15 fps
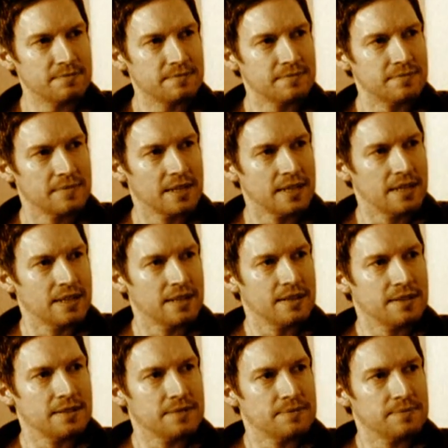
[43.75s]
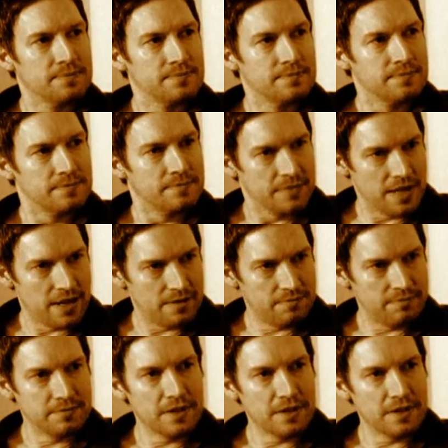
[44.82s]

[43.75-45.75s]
What, like when you were a teenager or? Yeah,